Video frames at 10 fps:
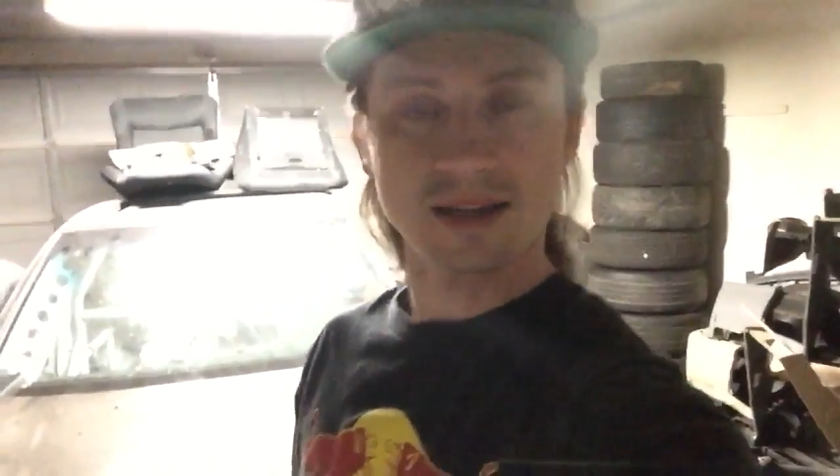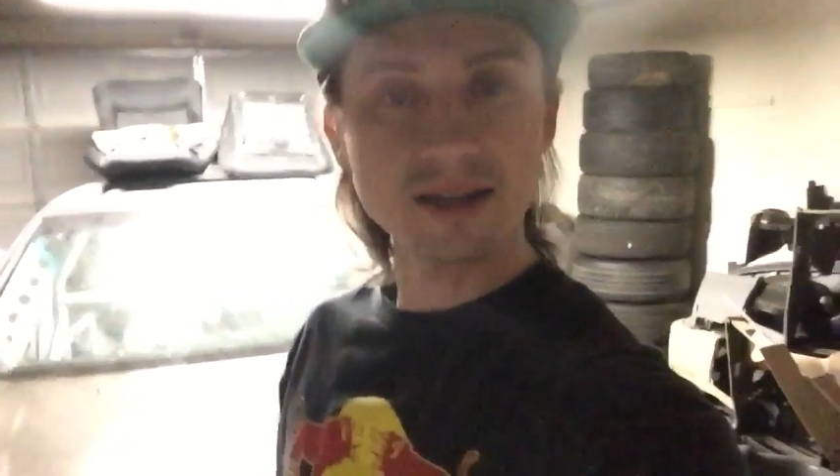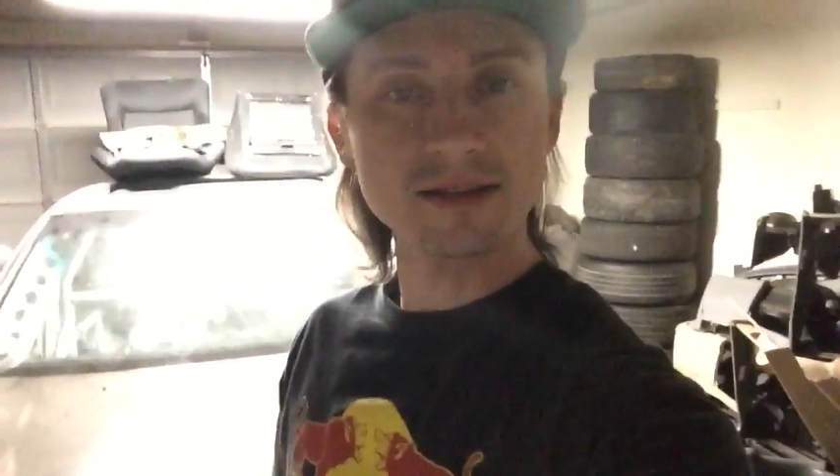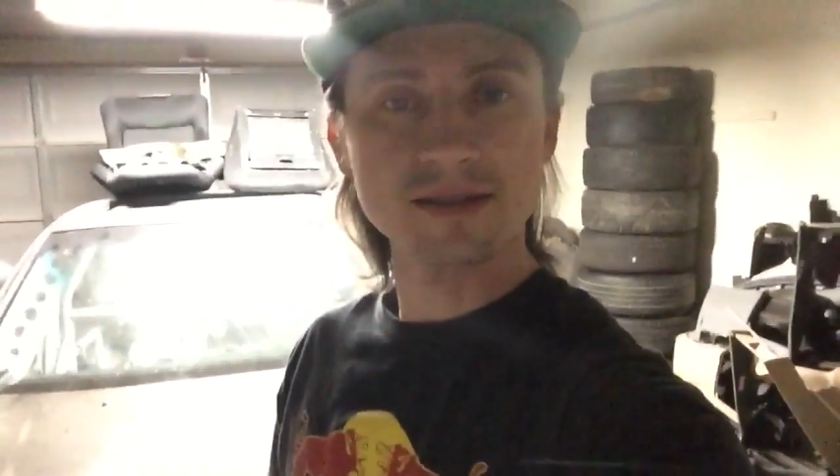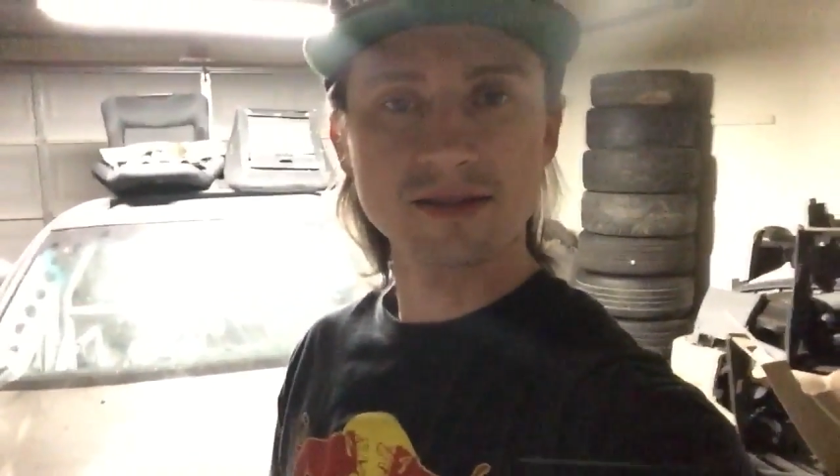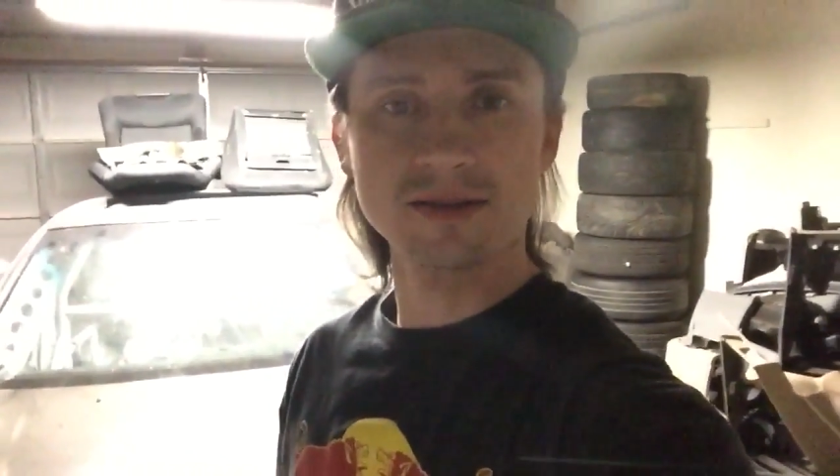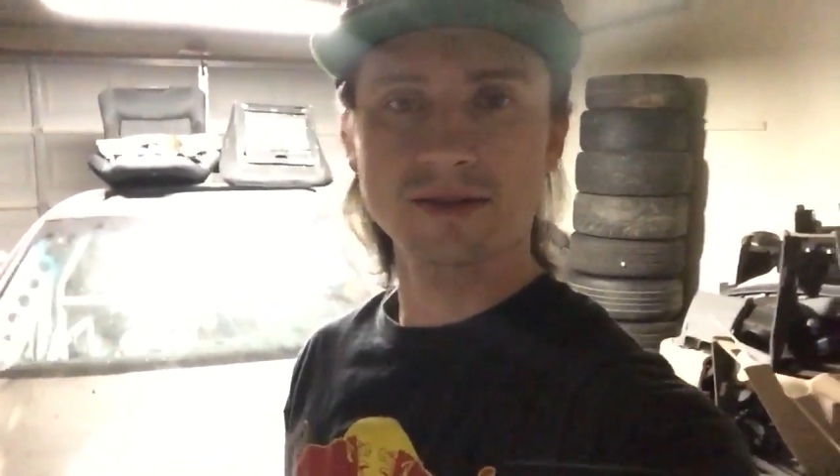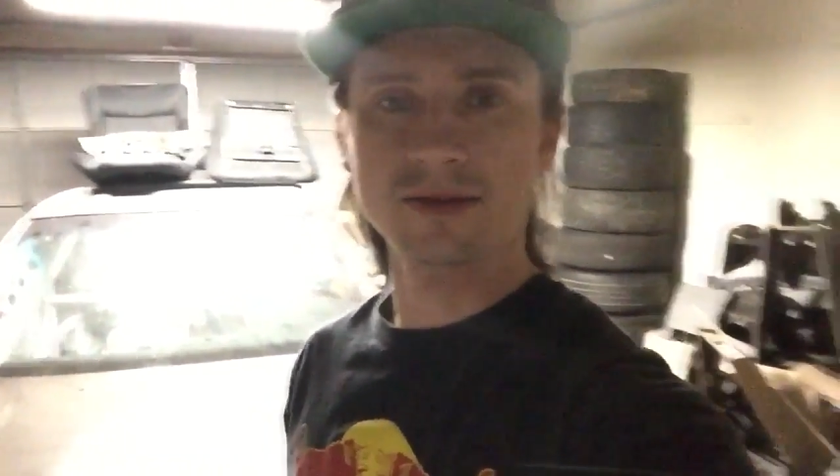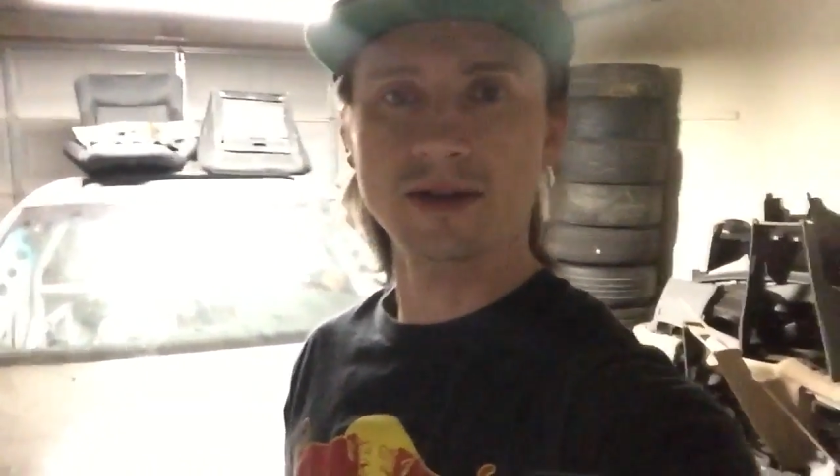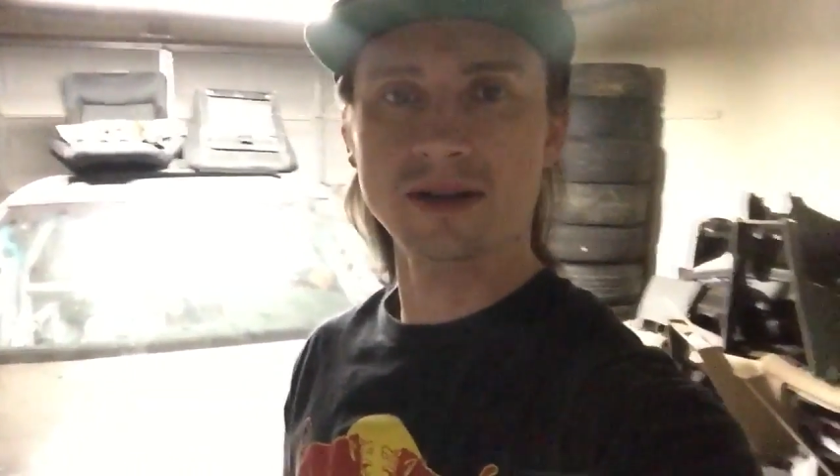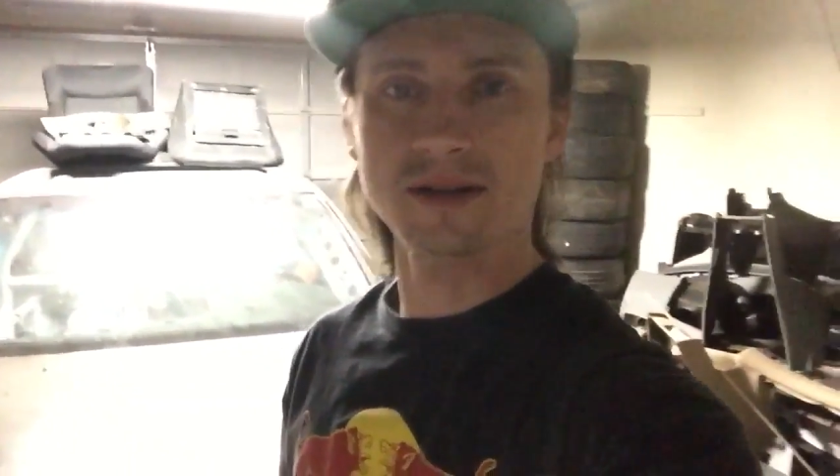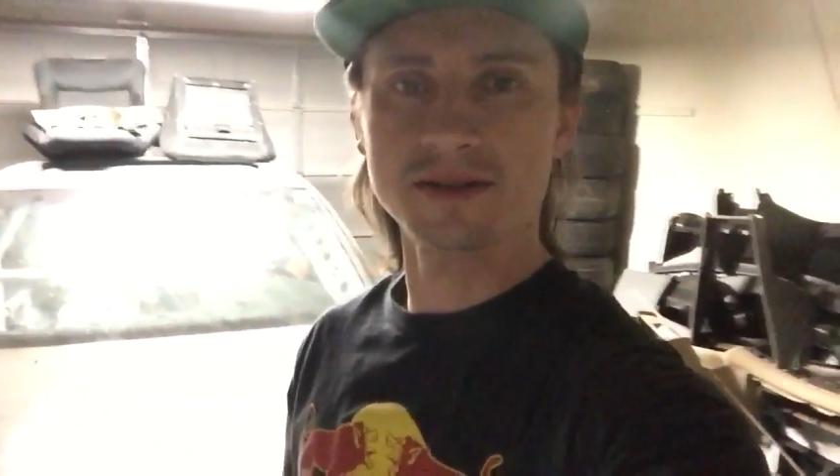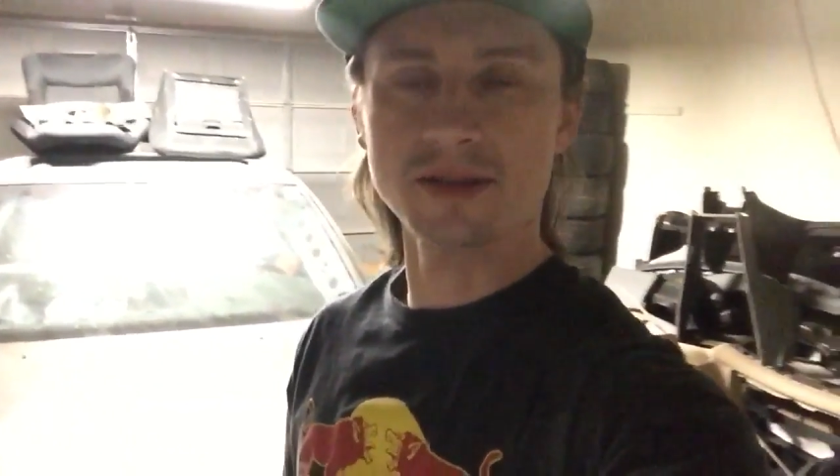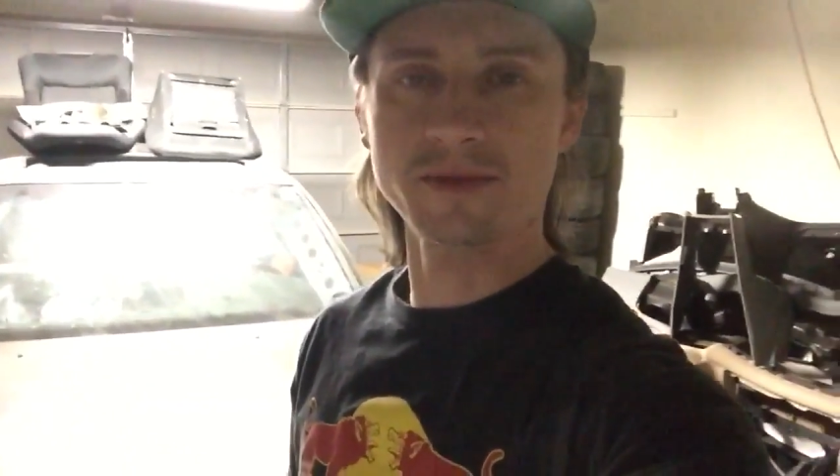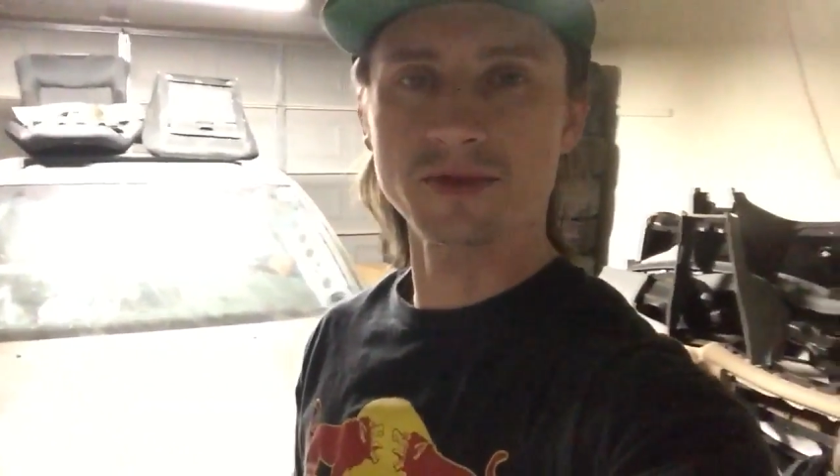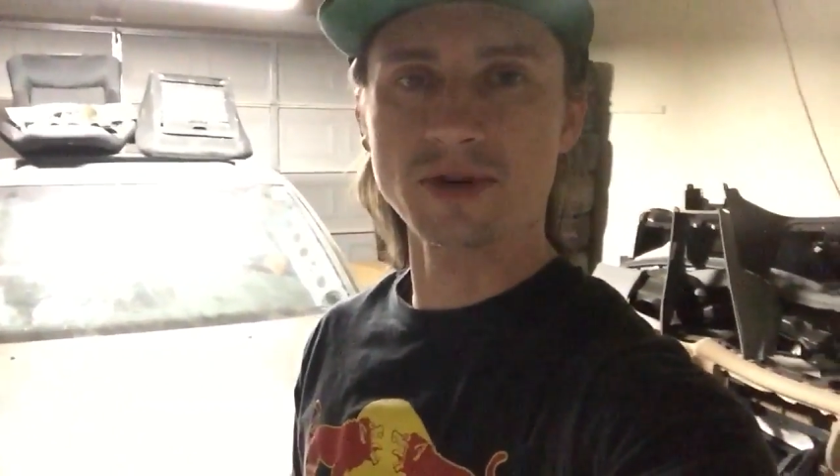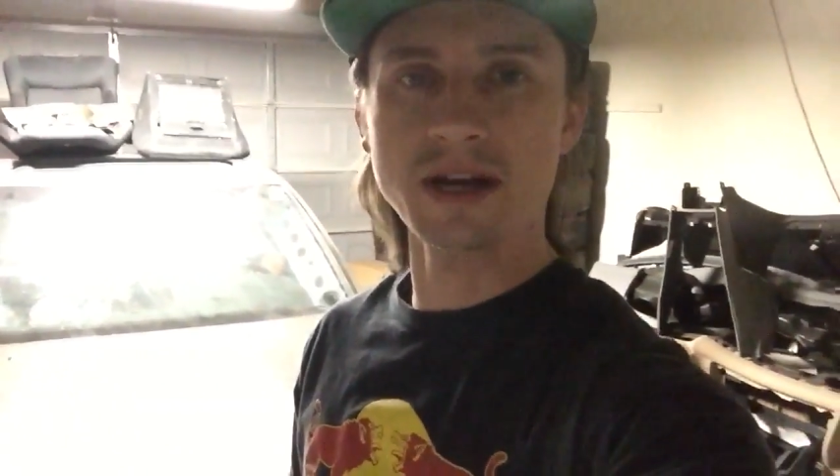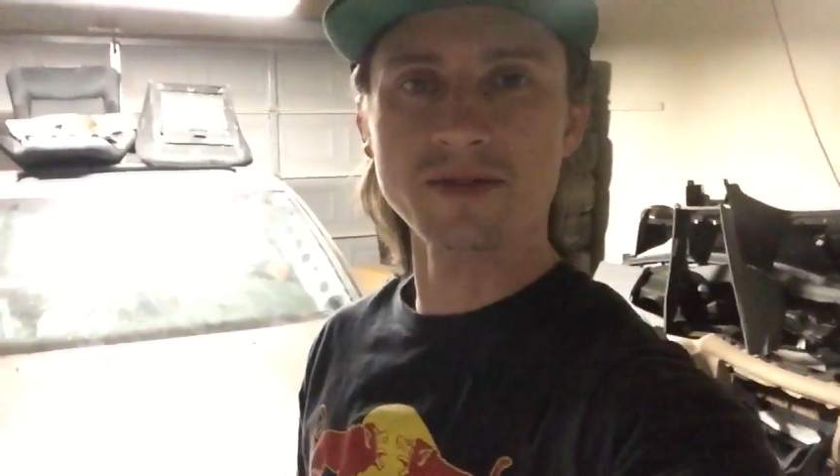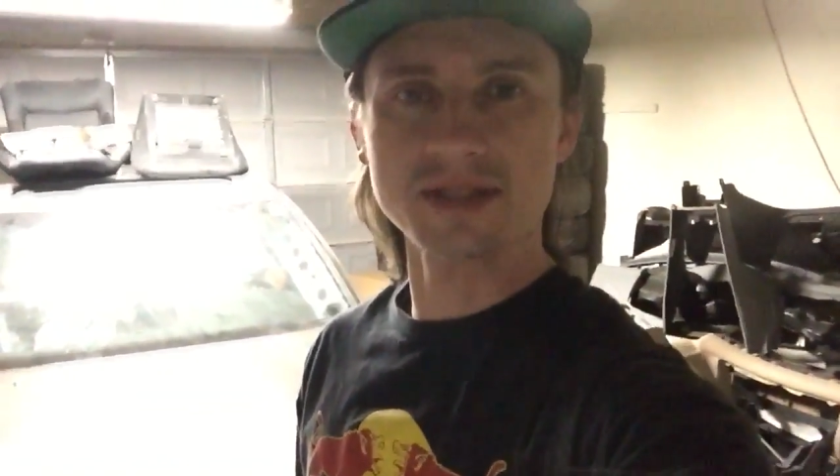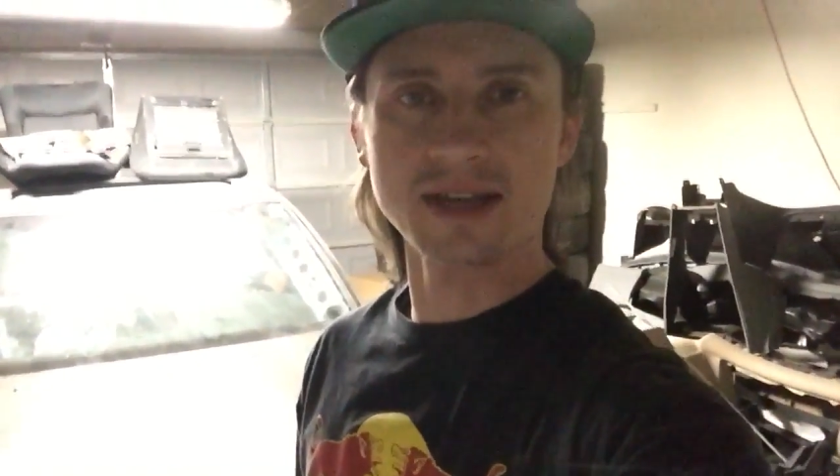kits to some of the
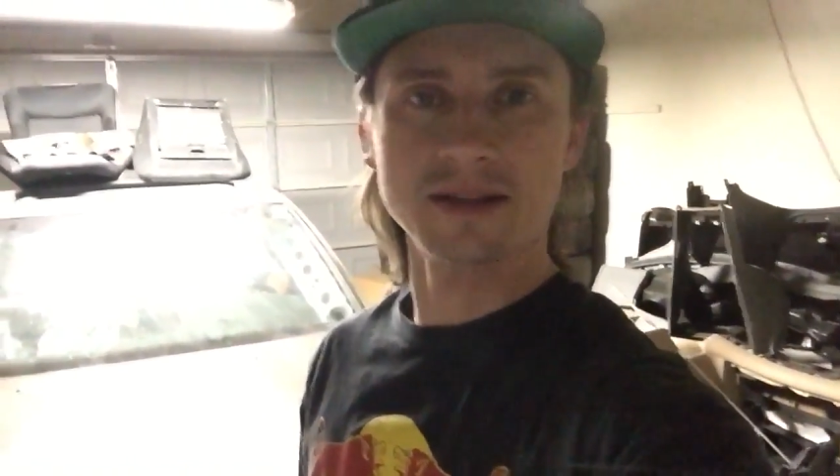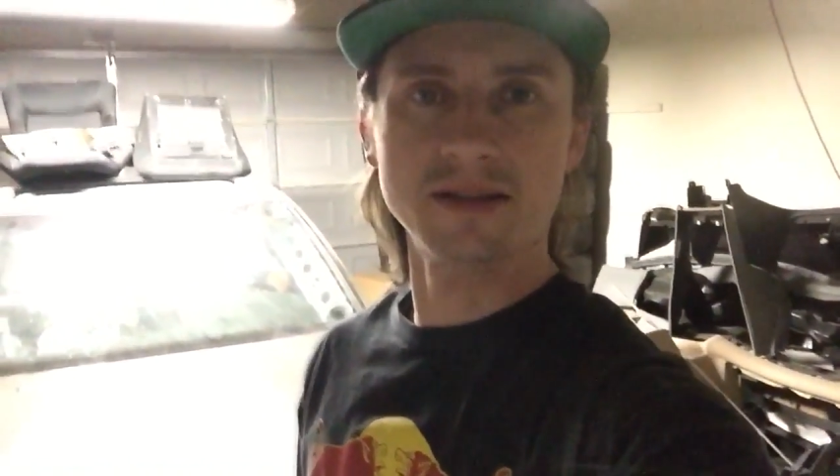drivers that